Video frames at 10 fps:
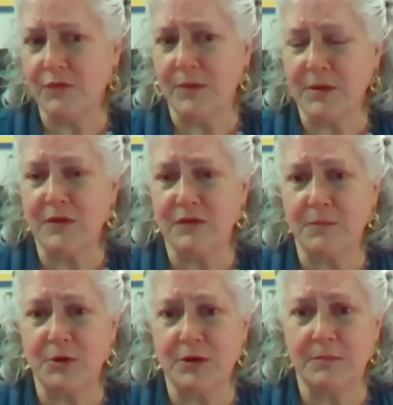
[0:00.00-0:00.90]
I may also
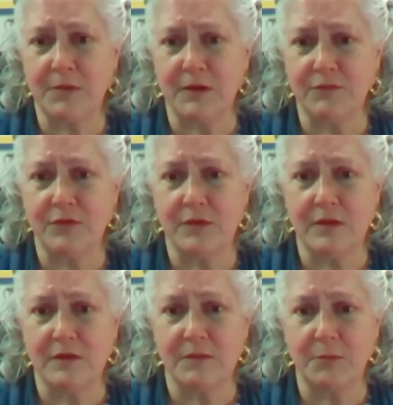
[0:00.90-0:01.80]
put in a plug for
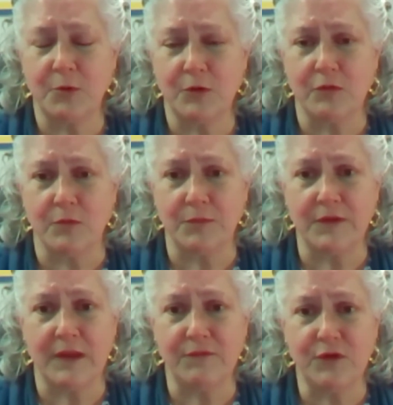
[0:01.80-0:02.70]
the support groups,
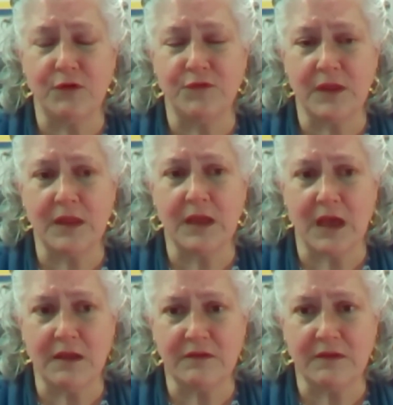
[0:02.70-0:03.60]
if you're feeling
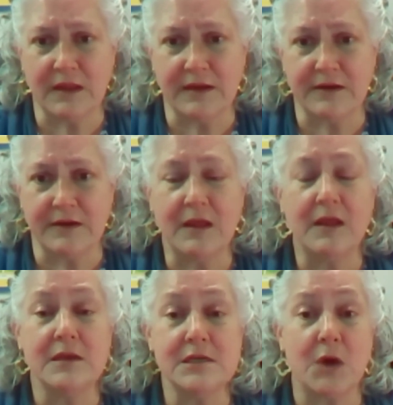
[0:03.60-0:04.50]
isolated,
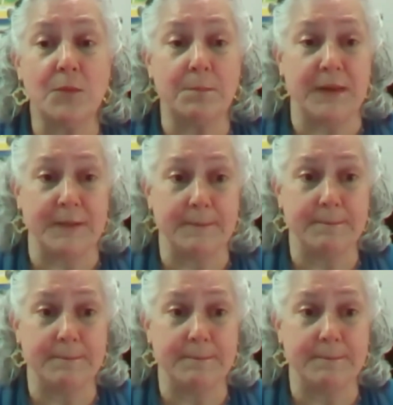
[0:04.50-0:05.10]
don't be.